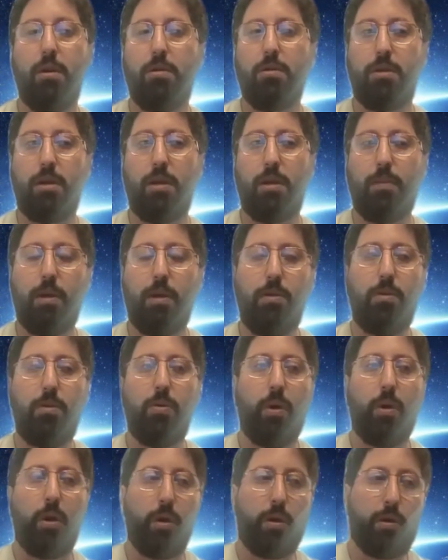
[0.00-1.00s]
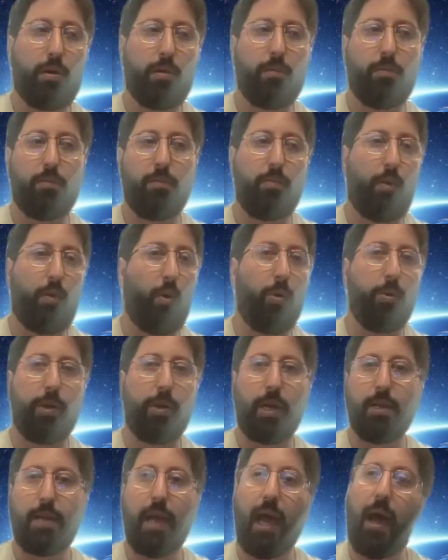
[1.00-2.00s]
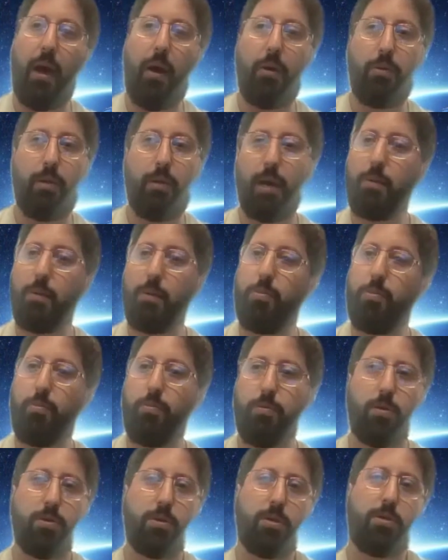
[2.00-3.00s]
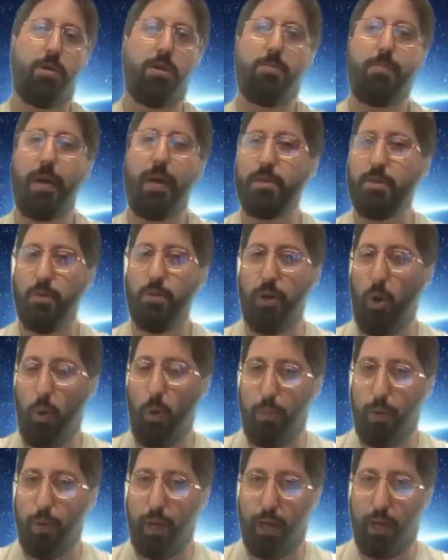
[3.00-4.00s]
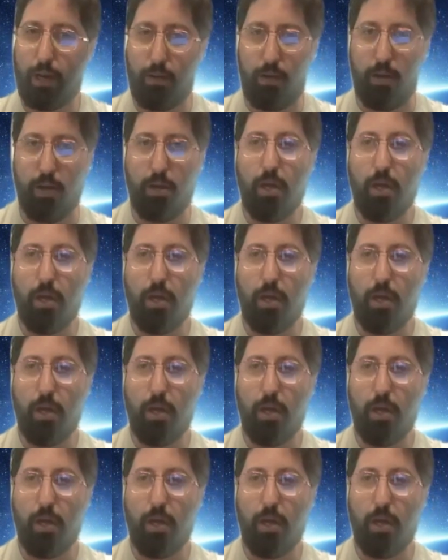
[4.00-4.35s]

team in New York holding it down, like there's a dispensary opening.